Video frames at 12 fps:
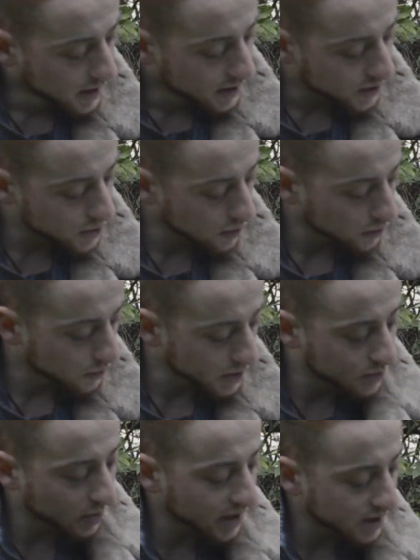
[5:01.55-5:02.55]
So we're
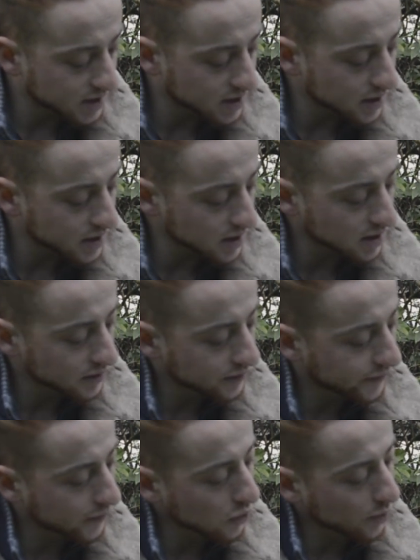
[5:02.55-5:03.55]
split into the
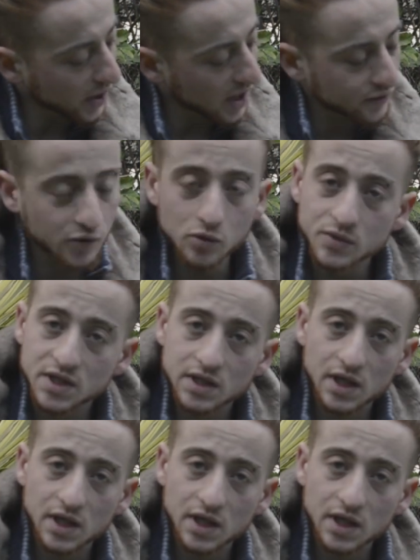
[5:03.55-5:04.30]
4 platforms